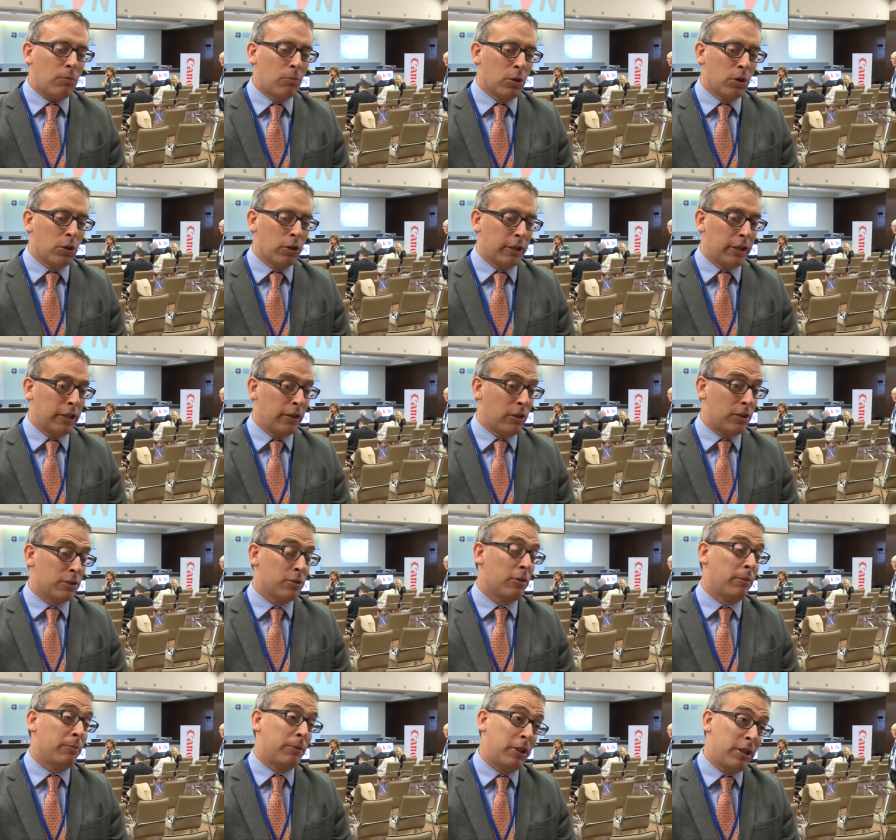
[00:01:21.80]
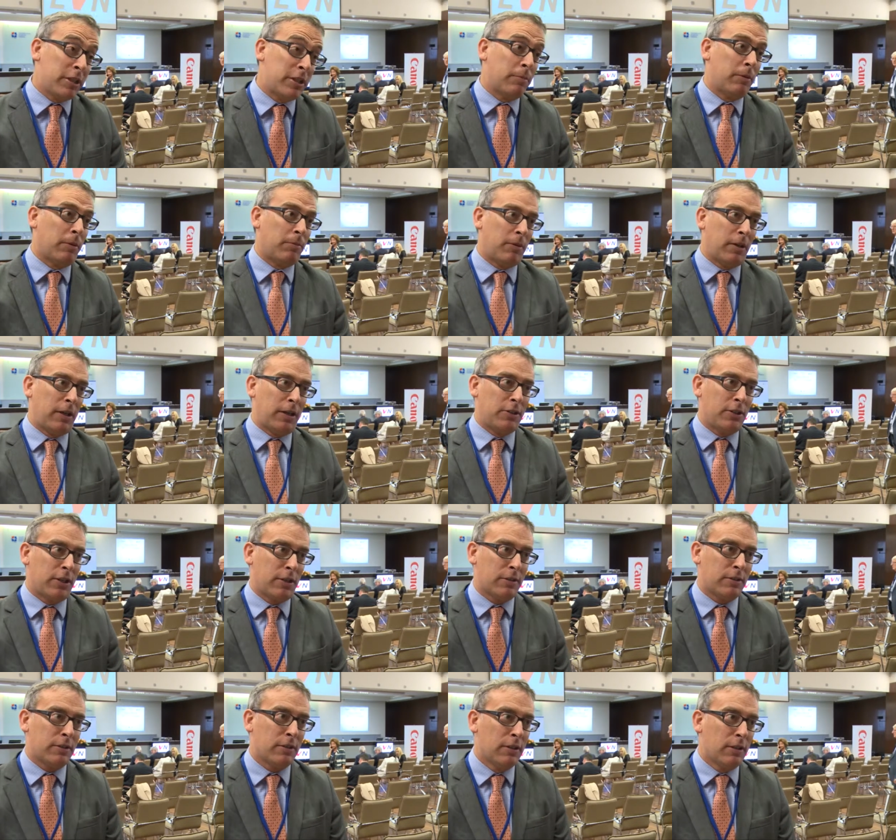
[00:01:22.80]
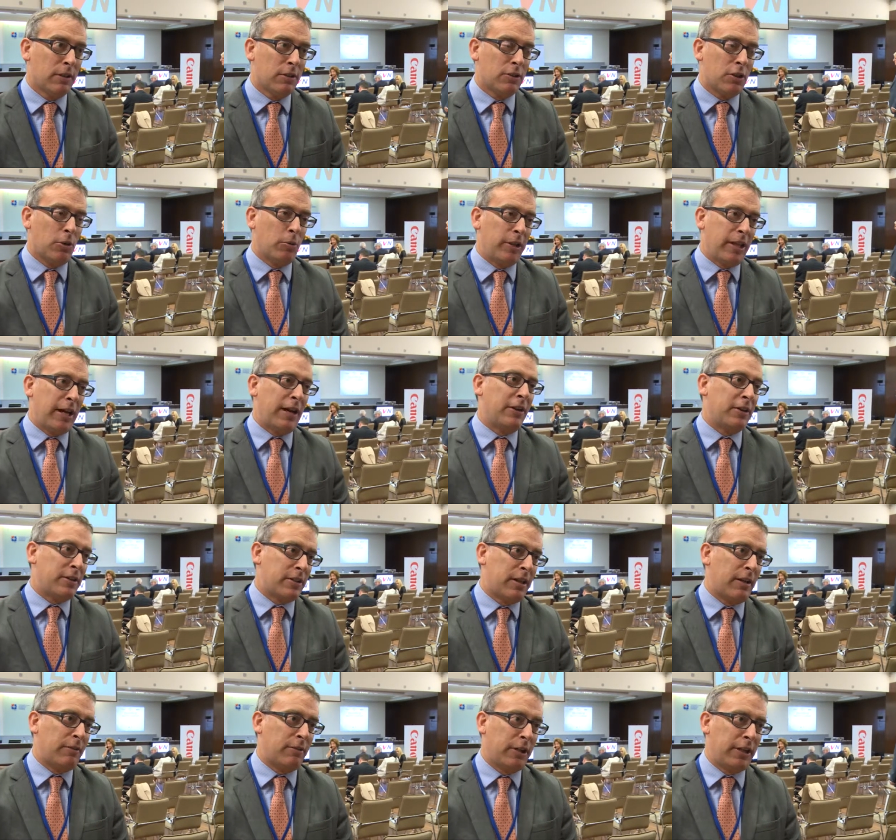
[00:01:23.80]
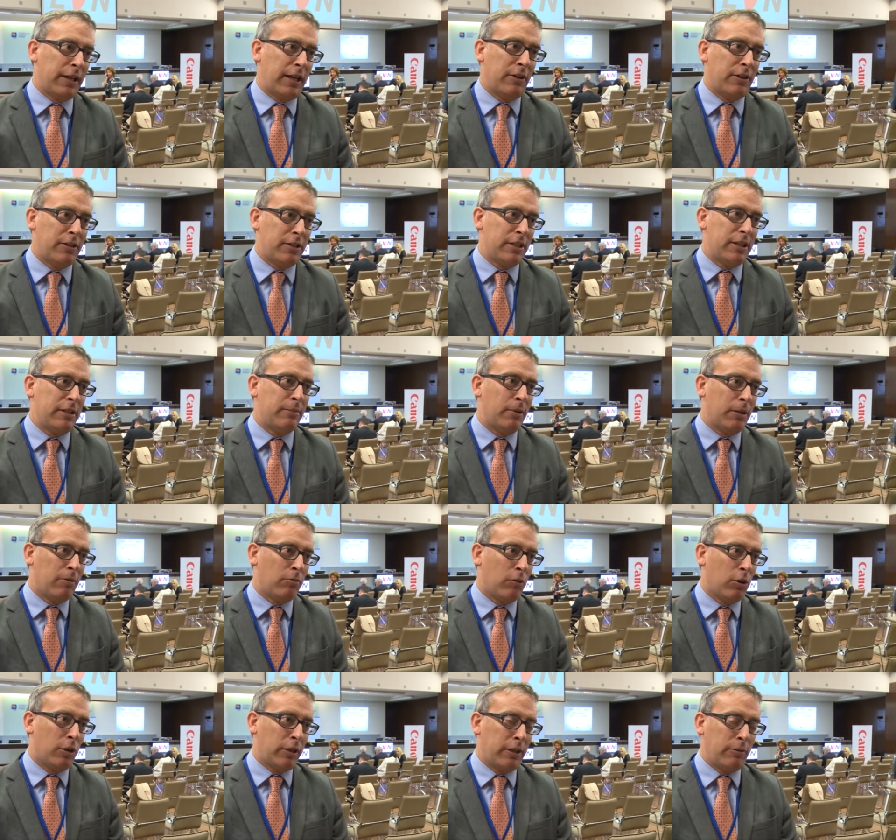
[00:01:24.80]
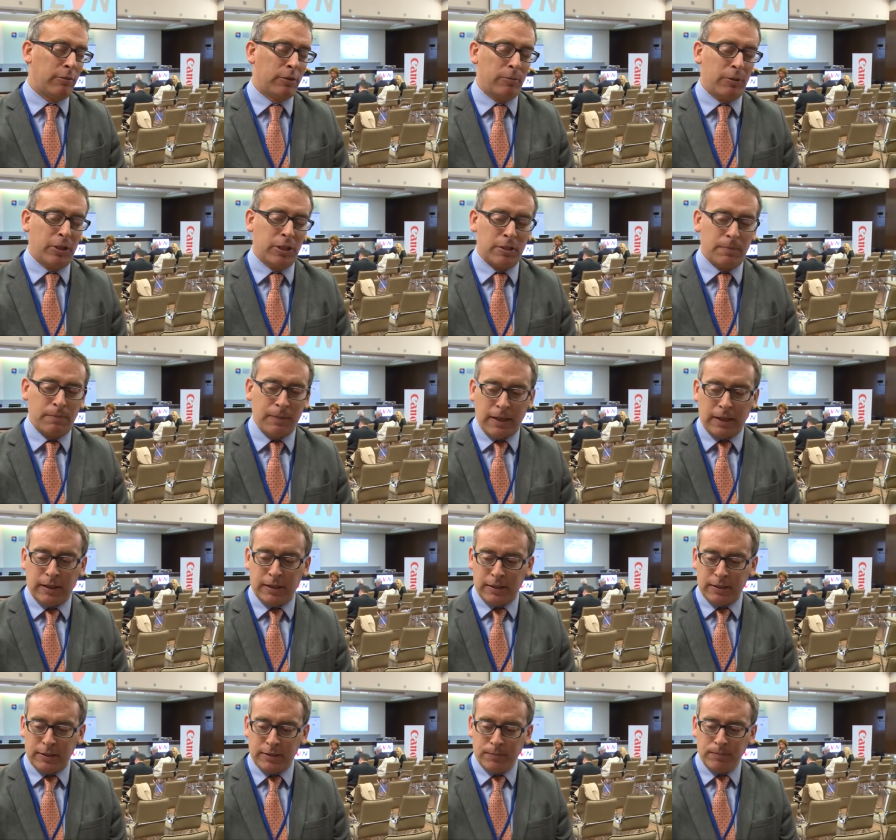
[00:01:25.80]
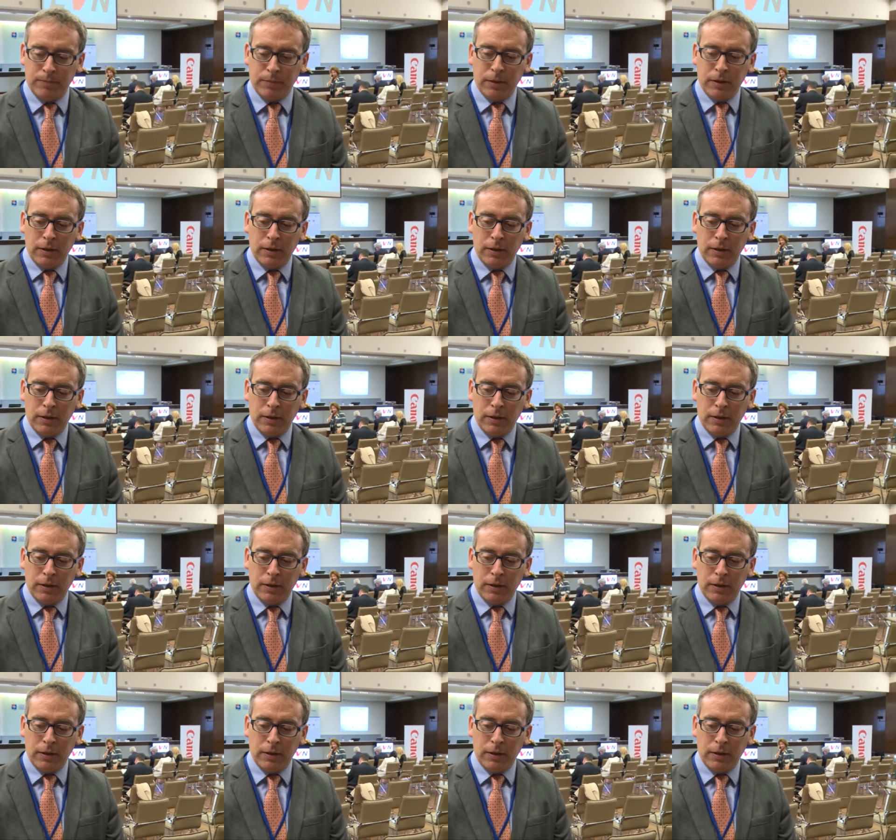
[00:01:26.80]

we're looking also at municipal projects, so without a sovereign guarantee, but working with municipalities.